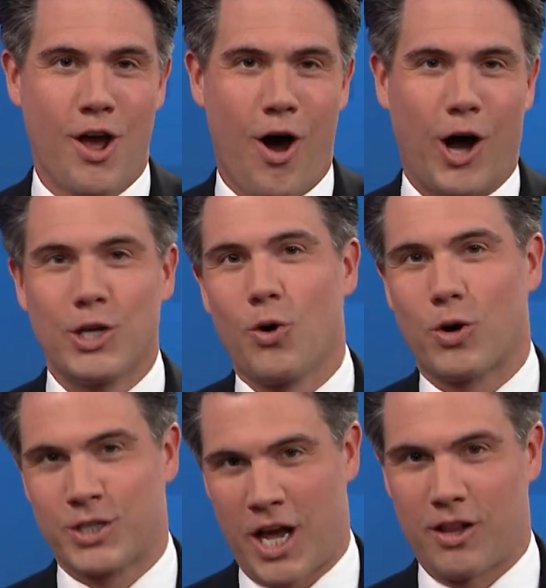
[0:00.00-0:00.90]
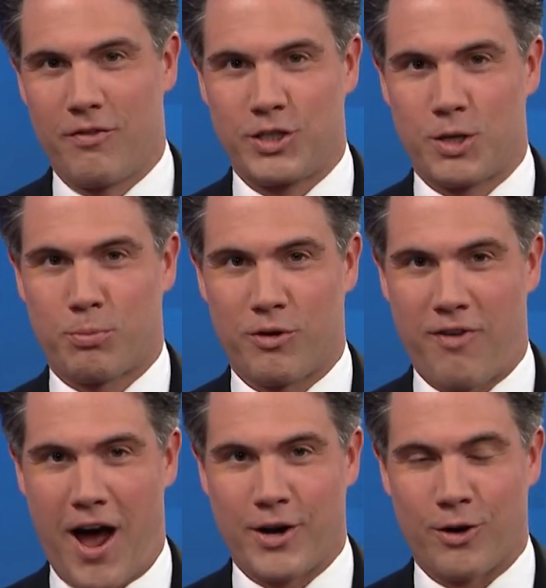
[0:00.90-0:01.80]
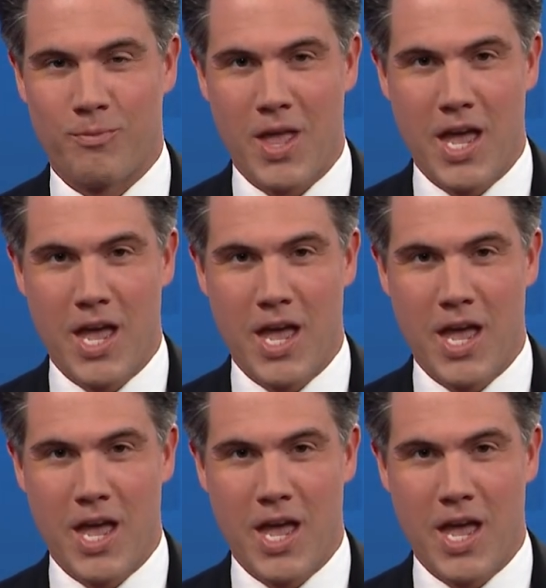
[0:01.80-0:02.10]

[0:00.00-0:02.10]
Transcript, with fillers: on your television provider.